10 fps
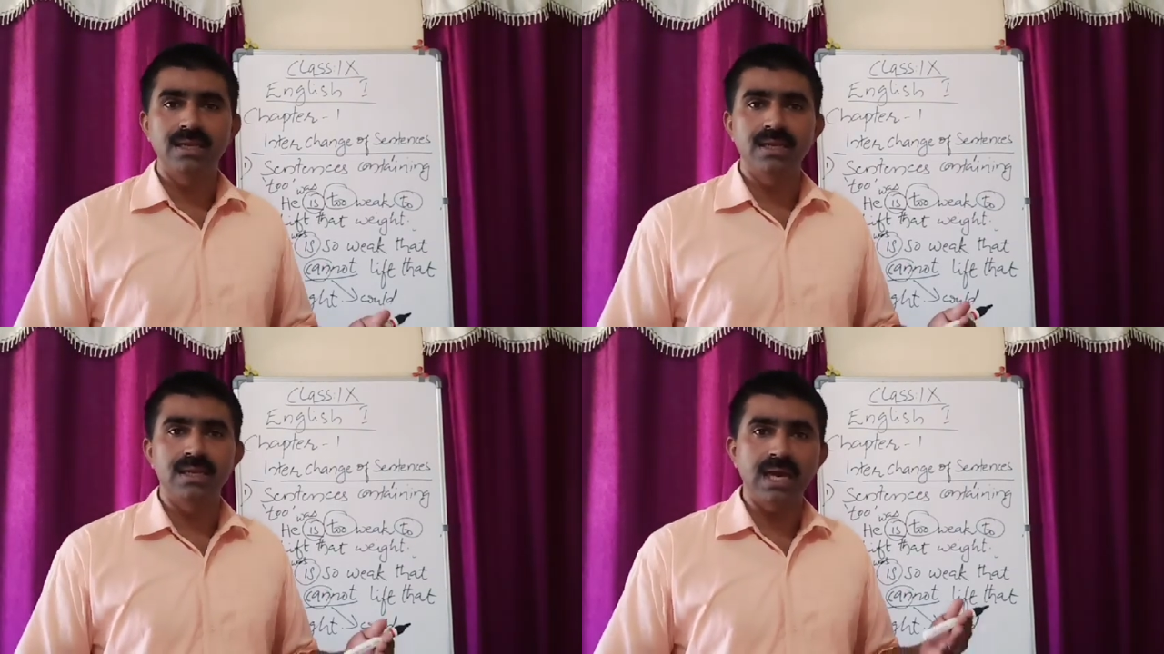
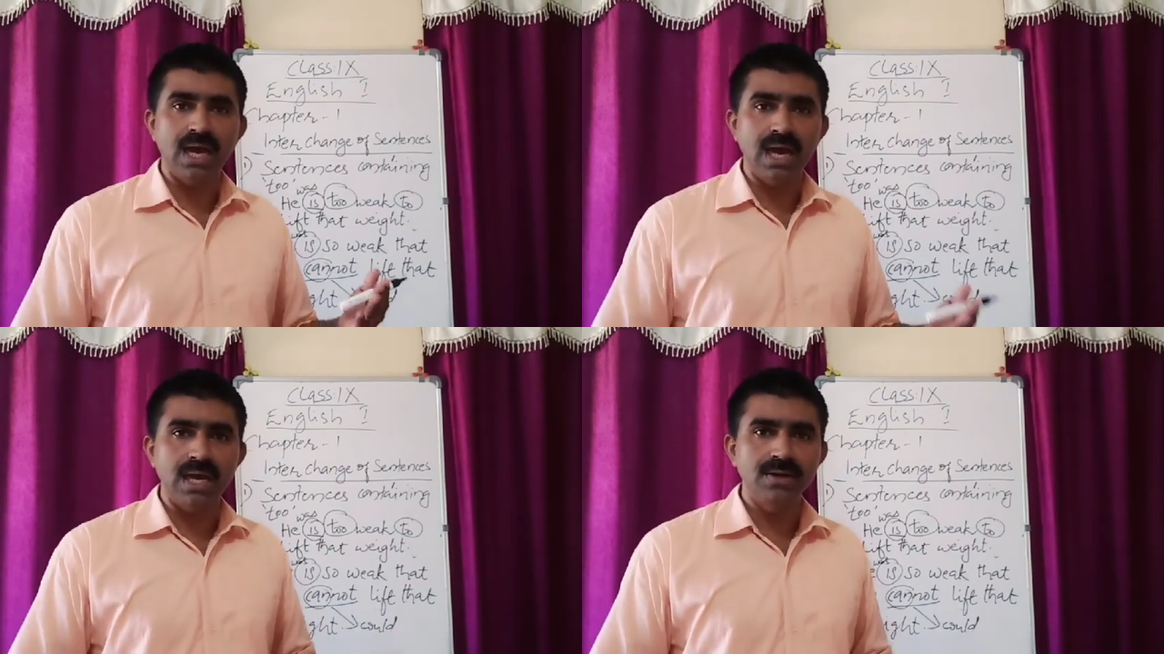
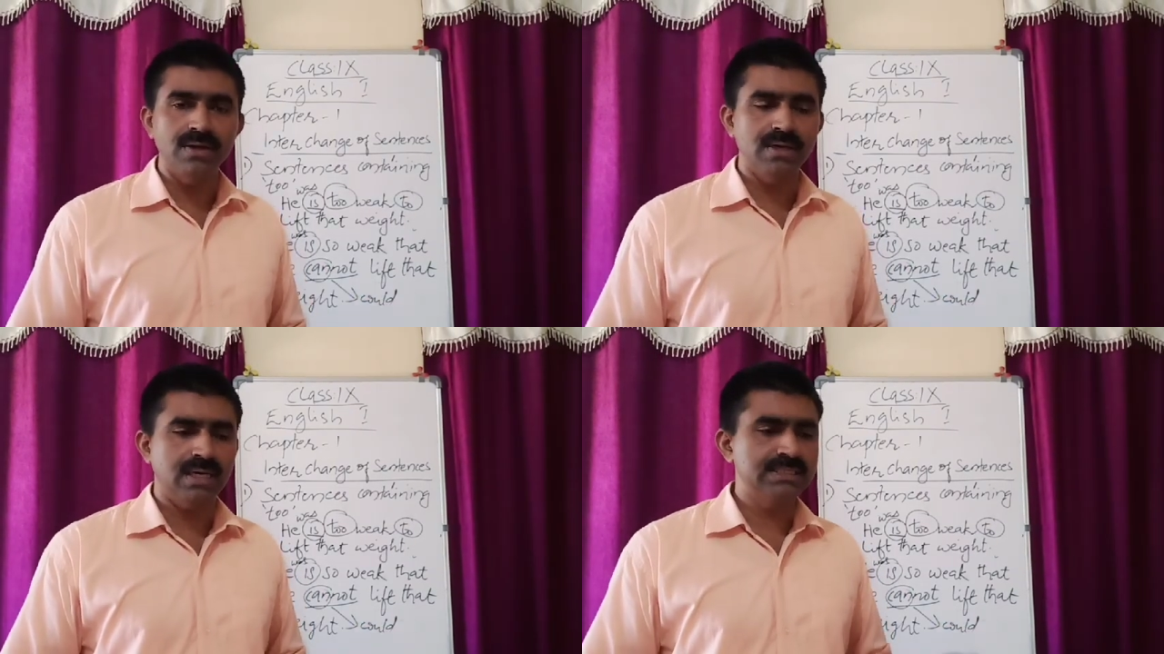
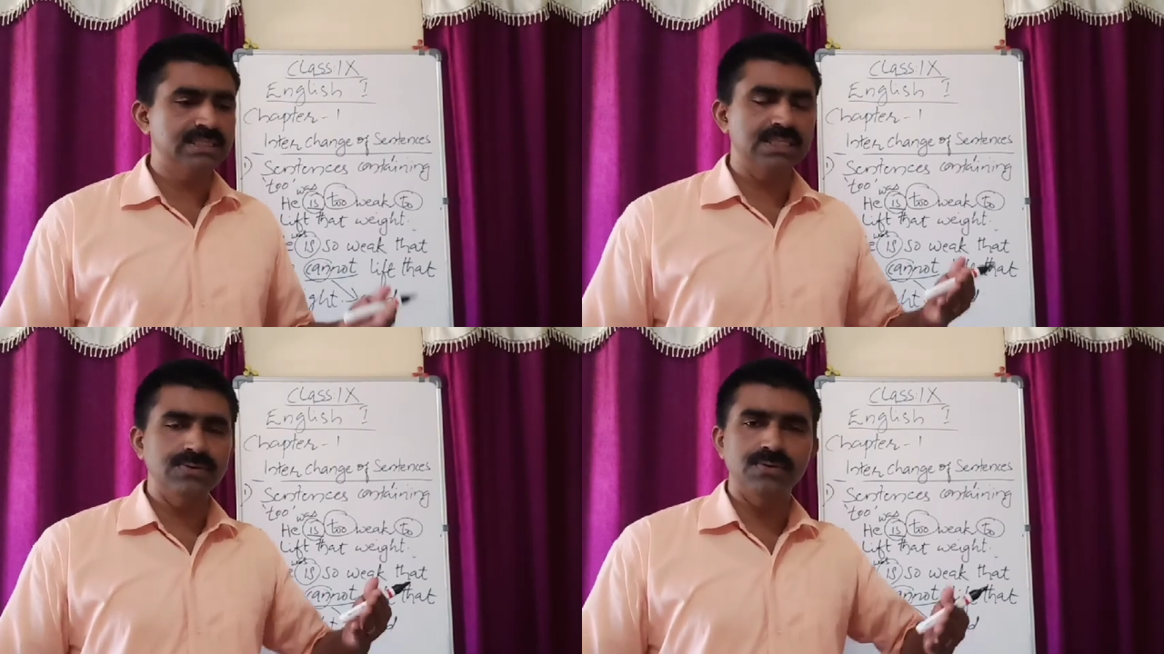
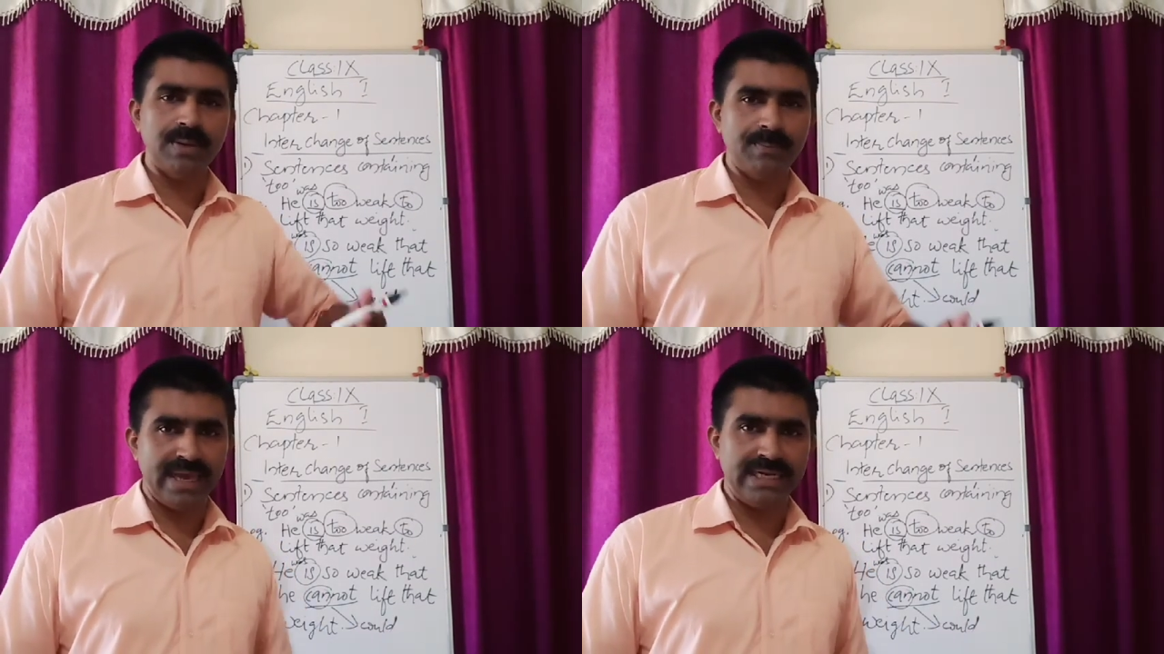adjective of
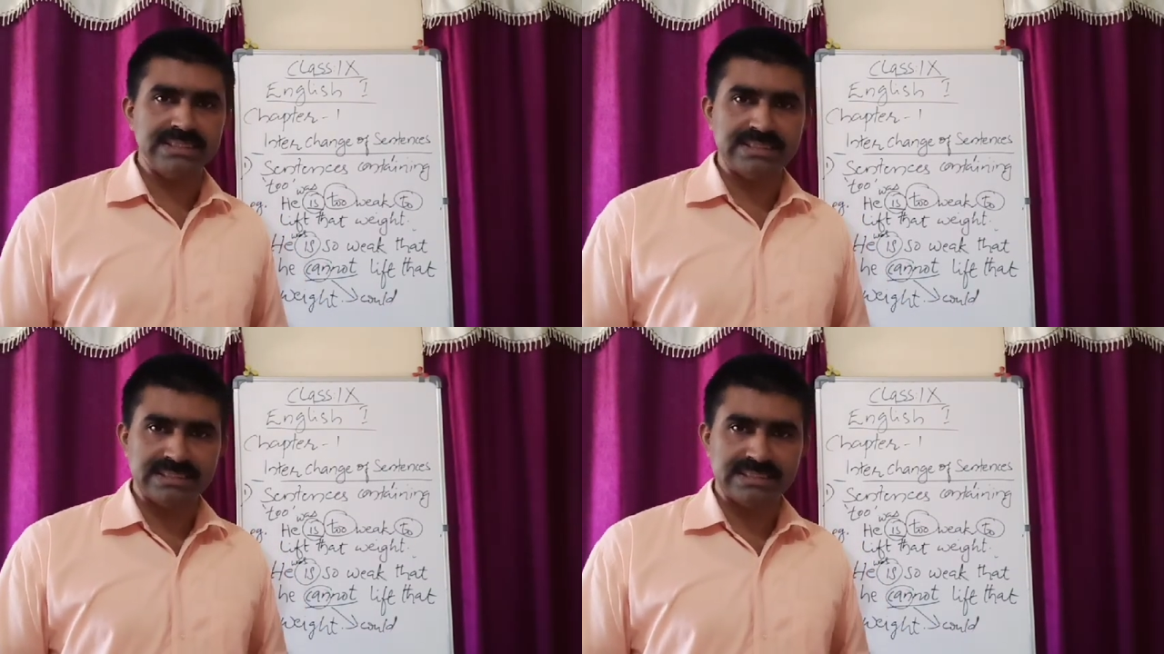comparison.